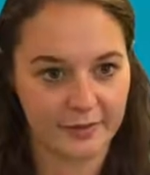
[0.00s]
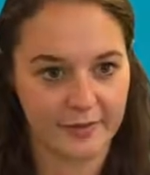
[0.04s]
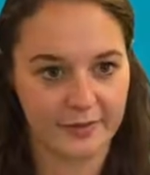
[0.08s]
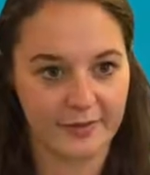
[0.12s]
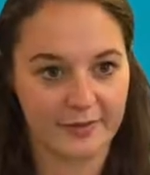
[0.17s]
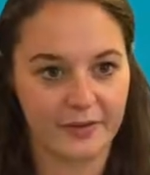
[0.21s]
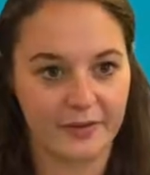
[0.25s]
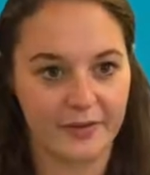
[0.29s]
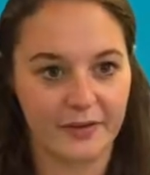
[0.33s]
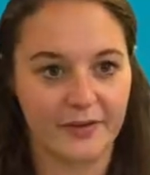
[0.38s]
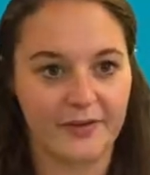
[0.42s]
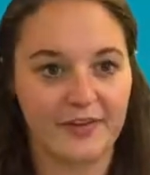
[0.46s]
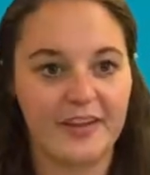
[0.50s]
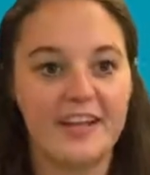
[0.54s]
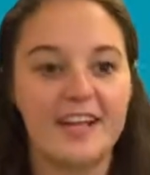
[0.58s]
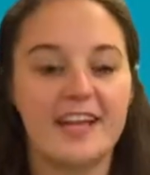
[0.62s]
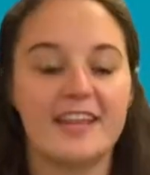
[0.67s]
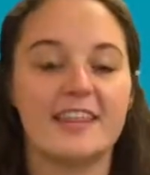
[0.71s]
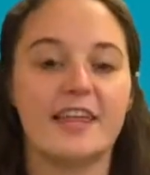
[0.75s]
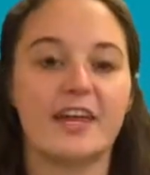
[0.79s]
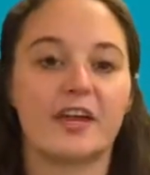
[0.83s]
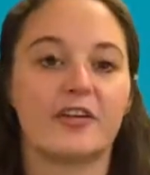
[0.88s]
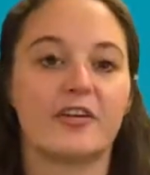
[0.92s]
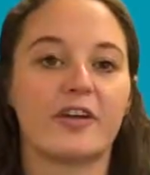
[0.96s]
review,
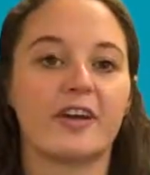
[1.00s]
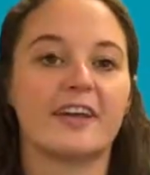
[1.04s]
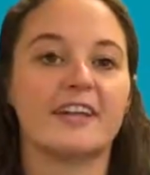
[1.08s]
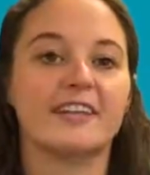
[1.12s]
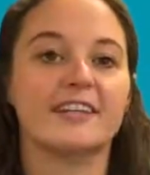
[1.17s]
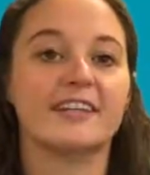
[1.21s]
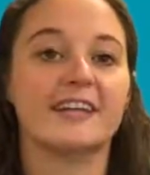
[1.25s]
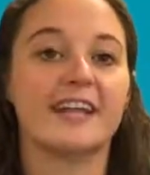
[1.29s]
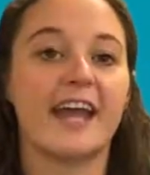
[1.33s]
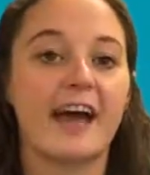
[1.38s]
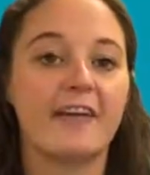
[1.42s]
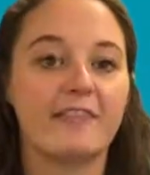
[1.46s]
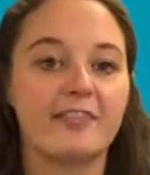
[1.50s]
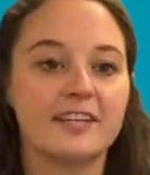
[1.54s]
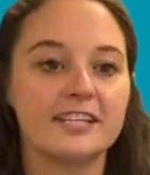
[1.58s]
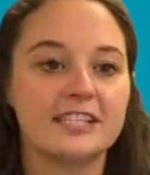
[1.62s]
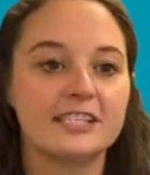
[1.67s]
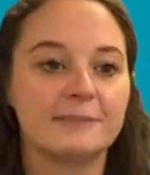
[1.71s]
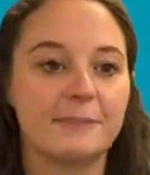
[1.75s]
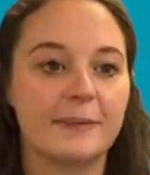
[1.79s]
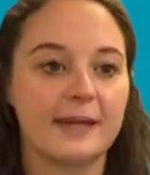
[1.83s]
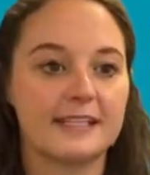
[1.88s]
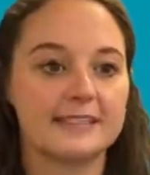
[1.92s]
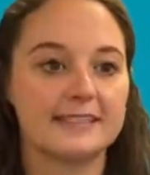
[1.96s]
they created an
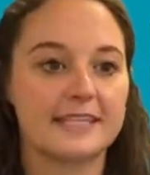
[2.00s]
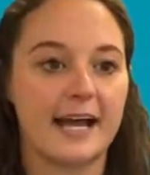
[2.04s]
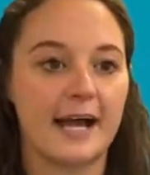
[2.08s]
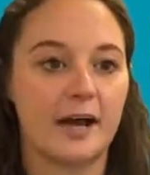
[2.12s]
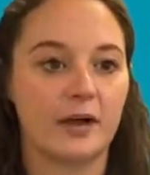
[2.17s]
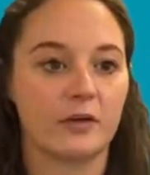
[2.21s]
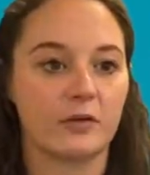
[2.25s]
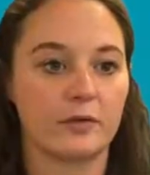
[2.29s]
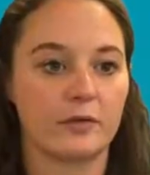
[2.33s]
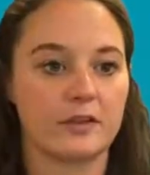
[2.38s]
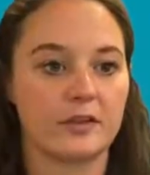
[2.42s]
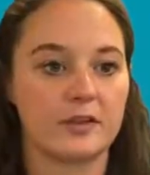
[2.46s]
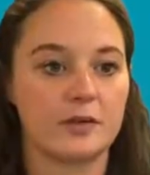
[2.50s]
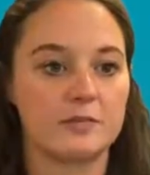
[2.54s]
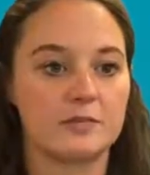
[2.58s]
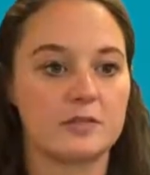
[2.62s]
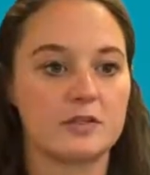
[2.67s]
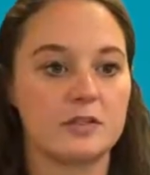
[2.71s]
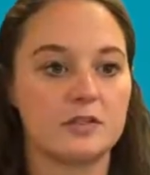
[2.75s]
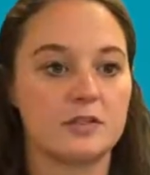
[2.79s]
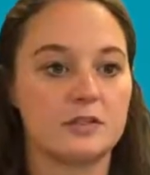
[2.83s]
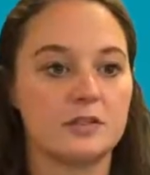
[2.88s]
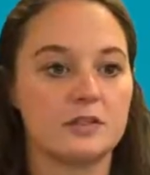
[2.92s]
evidence-based algorithm